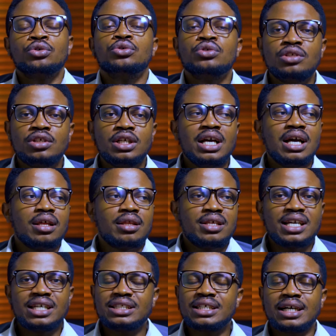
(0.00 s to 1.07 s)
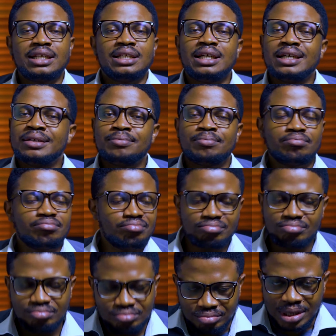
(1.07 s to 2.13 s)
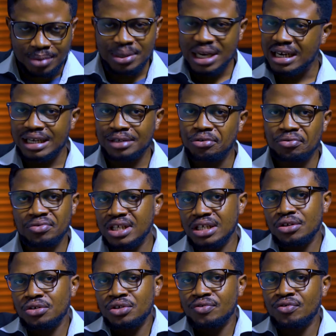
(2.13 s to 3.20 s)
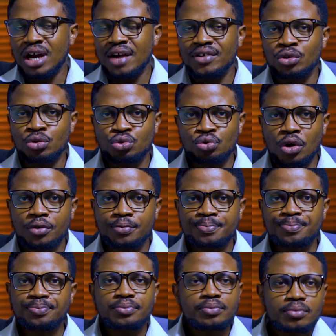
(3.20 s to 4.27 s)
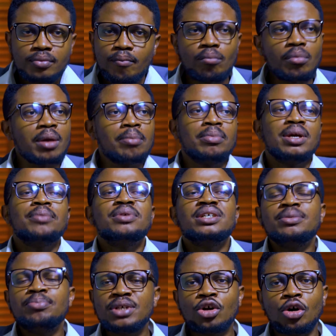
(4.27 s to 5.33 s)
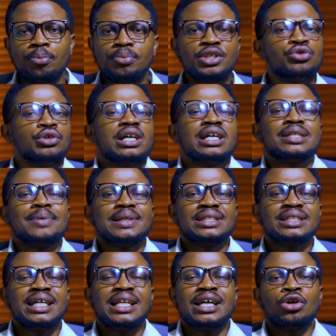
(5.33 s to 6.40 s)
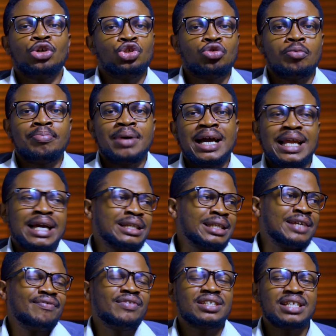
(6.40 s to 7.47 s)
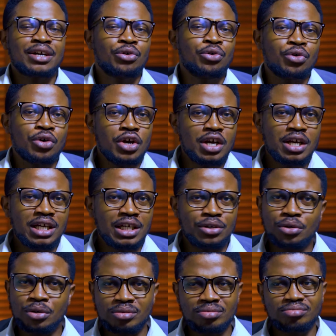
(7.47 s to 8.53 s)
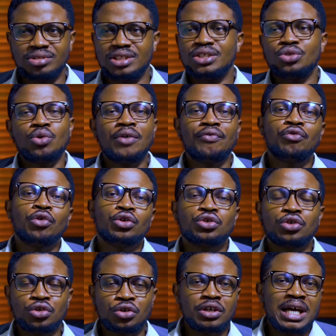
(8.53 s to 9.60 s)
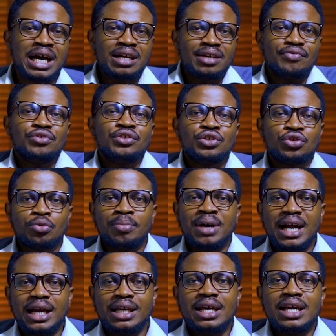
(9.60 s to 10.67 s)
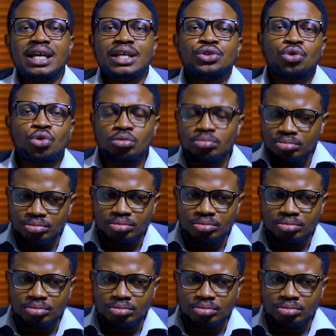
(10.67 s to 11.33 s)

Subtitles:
to the theater, and then maybe at the end of the day it doesn't even have a good run. Maybe the big companies were expecting that they're going to buy like Netflix and co, sees one fault or the other and refuses to buy. So